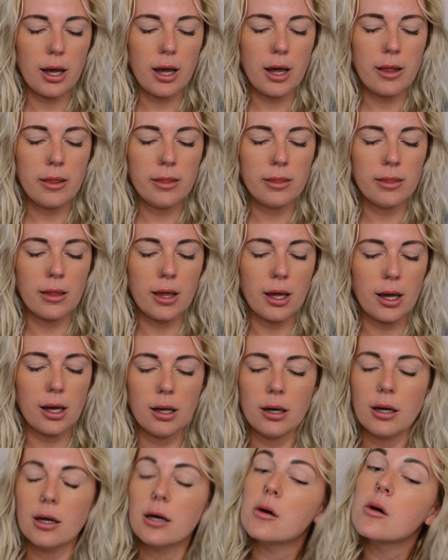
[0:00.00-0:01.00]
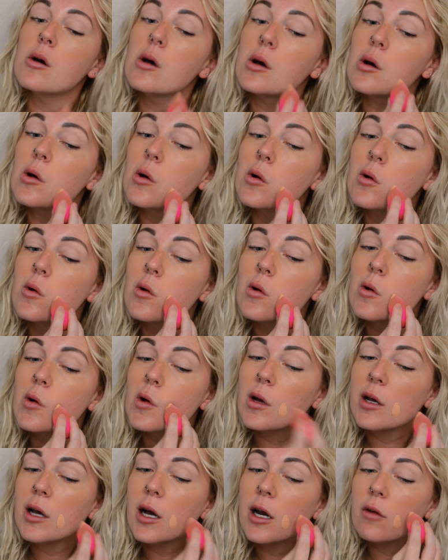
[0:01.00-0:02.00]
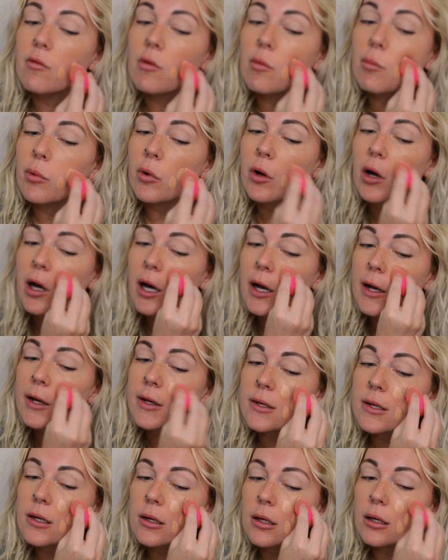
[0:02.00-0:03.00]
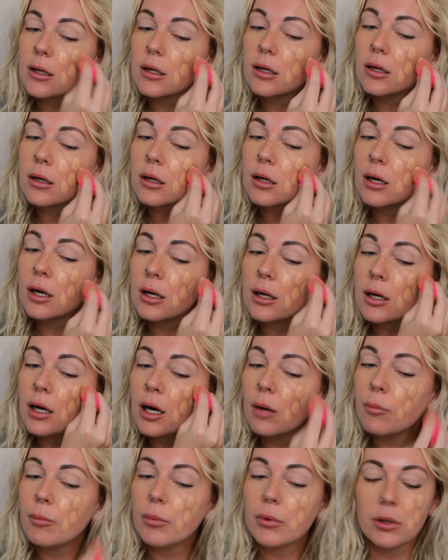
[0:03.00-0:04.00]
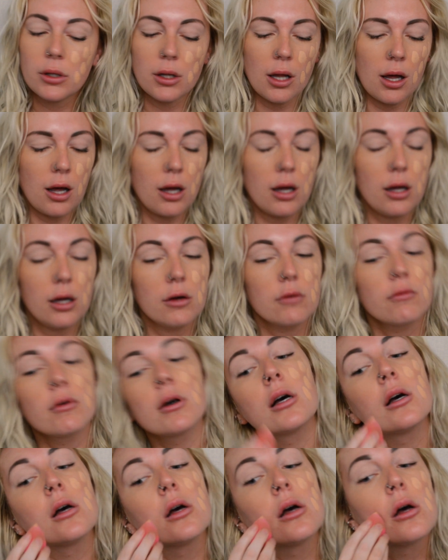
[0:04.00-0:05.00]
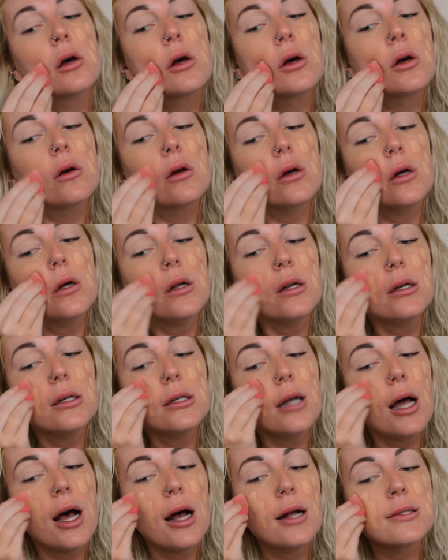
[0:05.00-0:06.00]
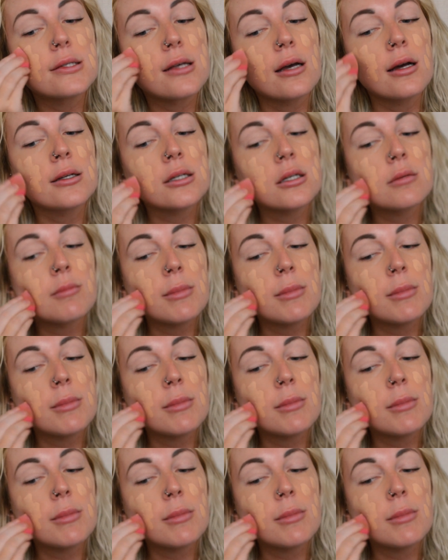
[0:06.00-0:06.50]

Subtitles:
And then kind of apply a couple of dots onto